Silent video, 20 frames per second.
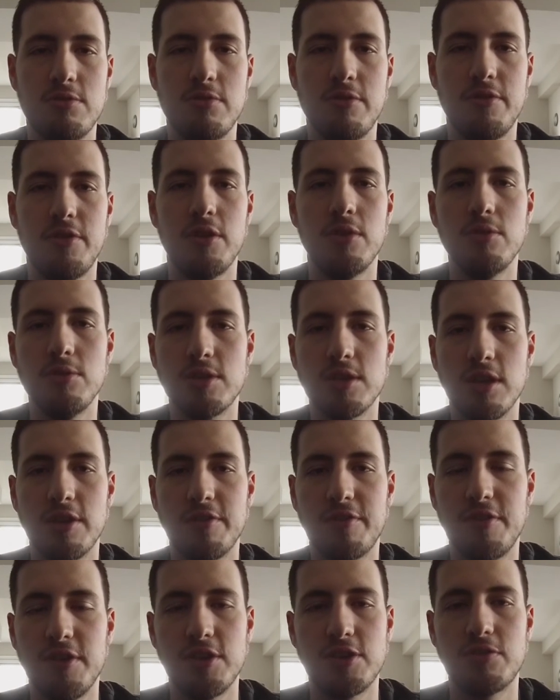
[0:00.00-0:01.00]
reviews on
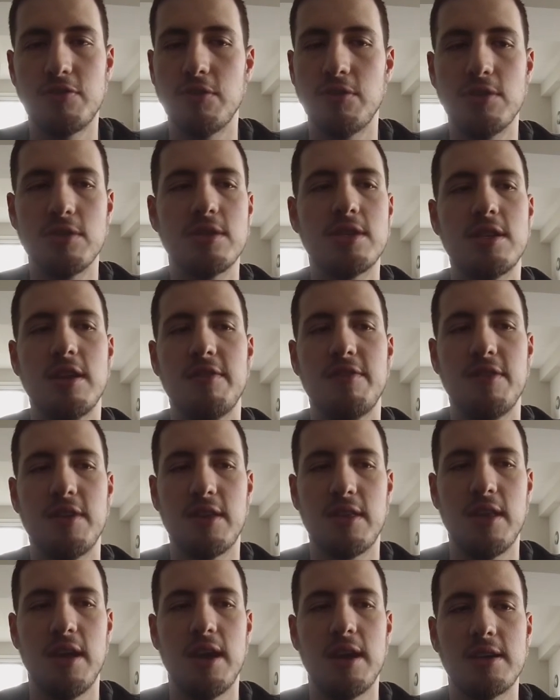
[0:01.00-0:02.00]
fish food and stuff
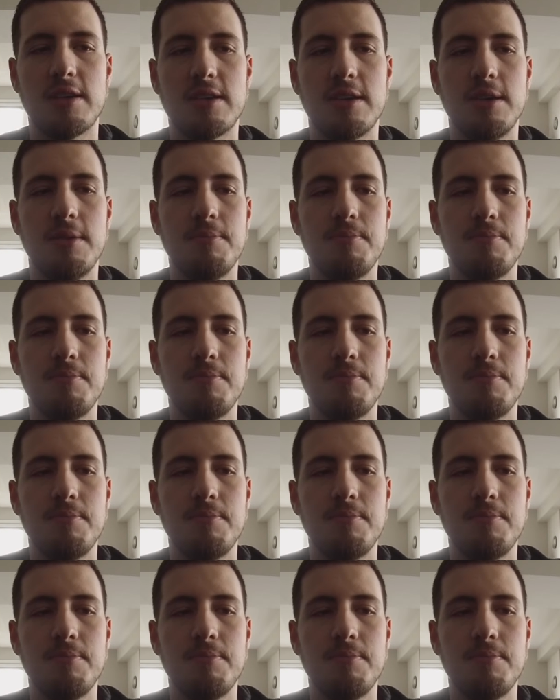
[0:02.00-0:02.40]
like that.